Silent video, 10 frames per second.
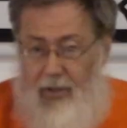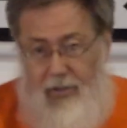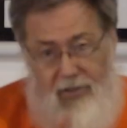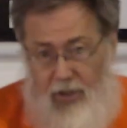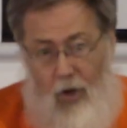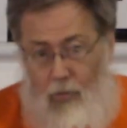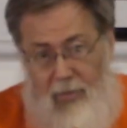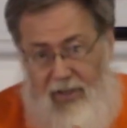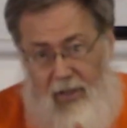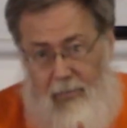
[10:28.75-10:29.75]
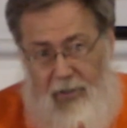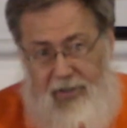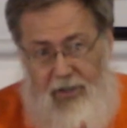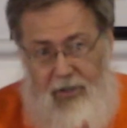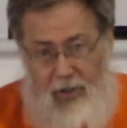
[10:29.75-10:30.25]
There is no middle
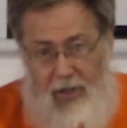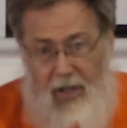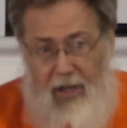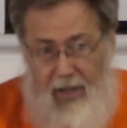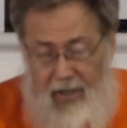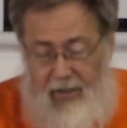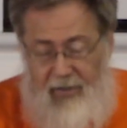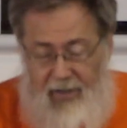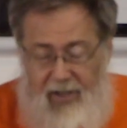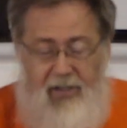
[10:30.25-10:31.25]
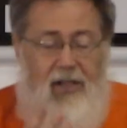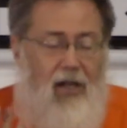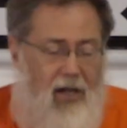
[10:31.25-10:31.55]
position in this,